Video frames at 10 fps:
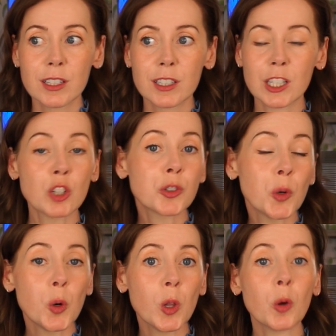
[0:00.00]

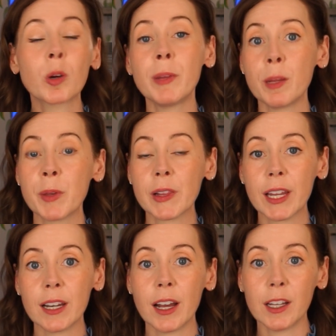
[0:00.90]
control or
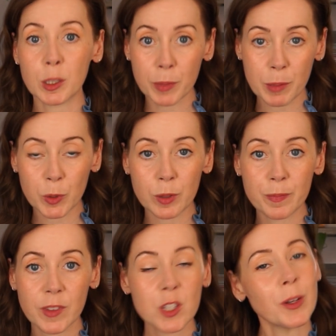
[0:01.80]
manipulate other people.
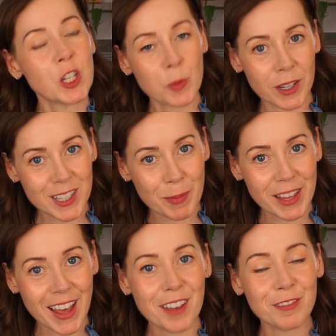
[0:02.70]
So I just wanted to
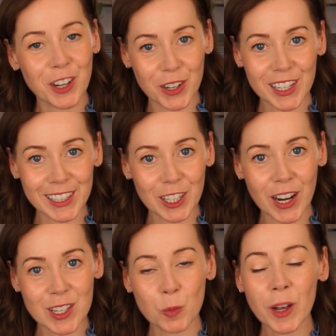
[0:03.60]
make that very clear
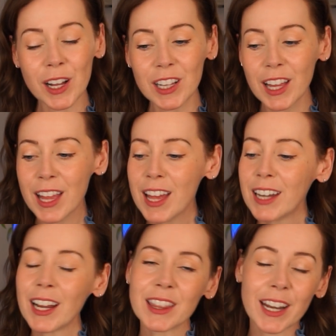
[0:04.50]
as well.
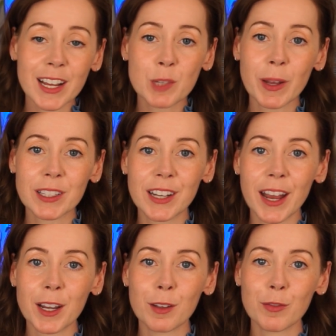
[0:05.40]
Not that I expected
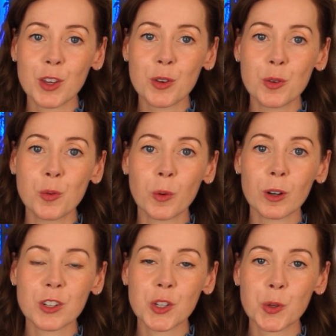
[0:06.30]
any of you were
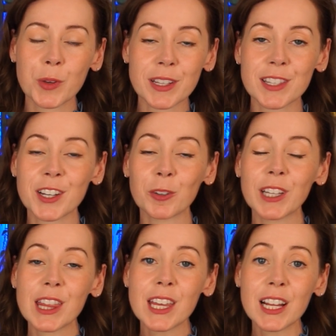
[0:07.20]
to
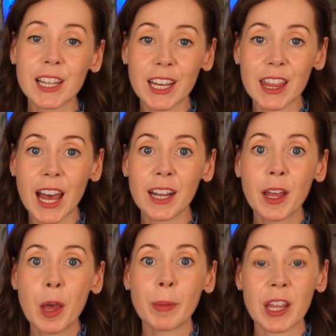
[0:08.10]
necessarily think like that,
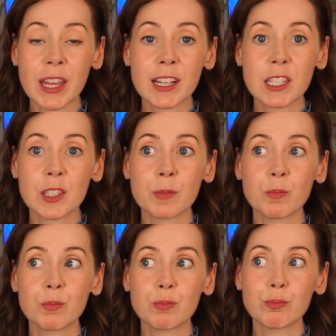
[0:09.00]
but I think it's
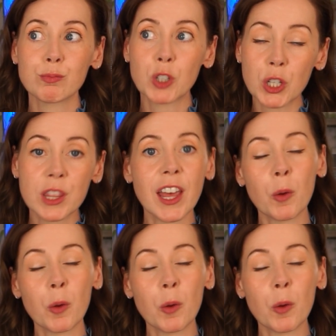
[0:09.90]
good that